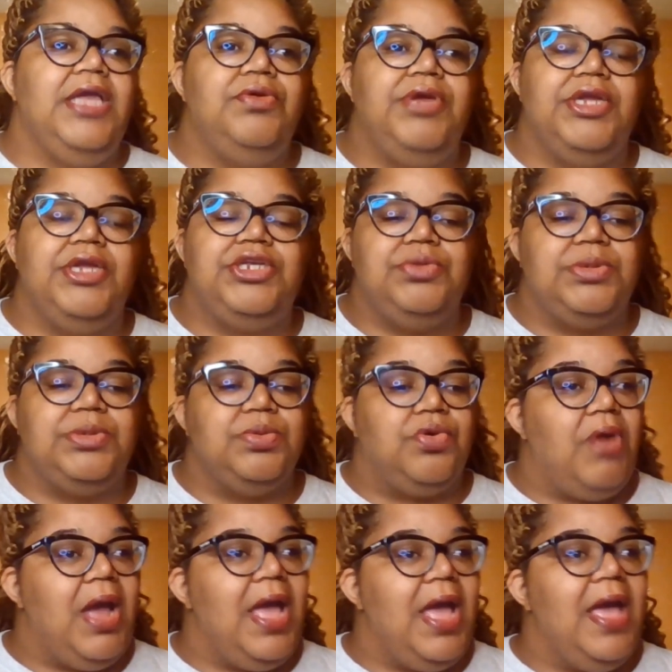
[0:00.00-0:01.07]
You get you some
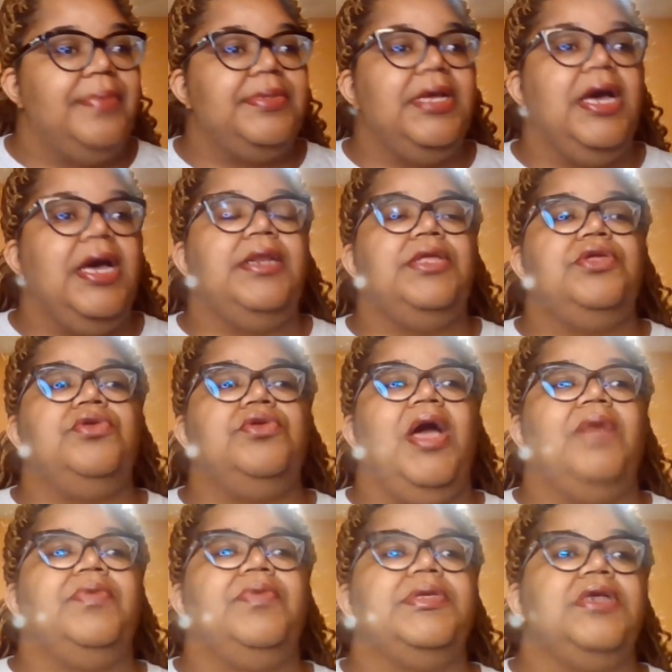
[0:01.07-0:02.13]
crabs, honey. You
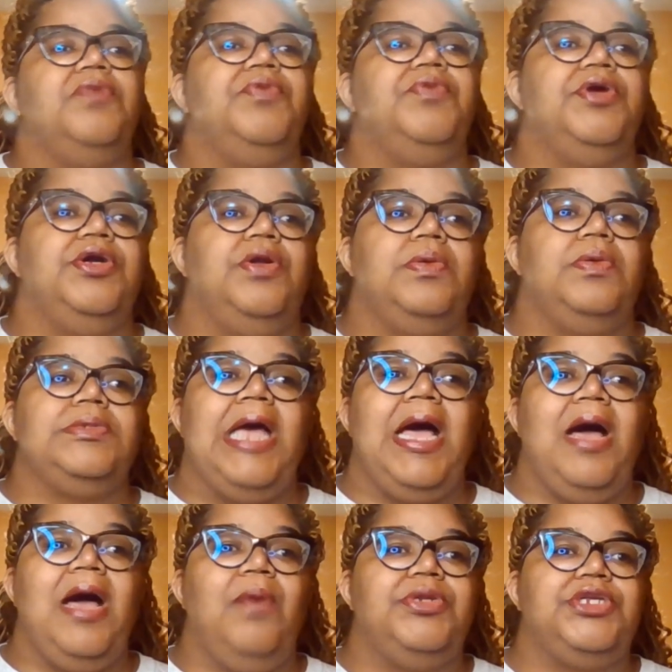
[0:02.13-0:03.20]
have yourself a good old
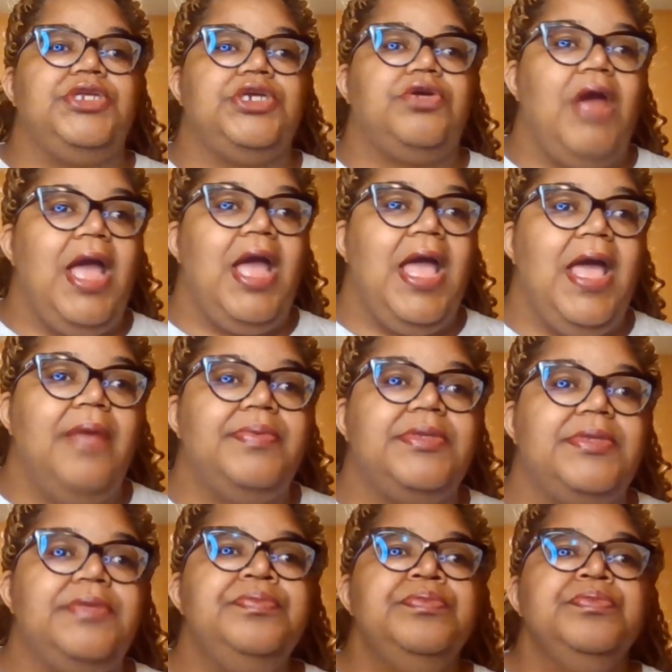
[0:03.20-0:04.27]
time with your crabs.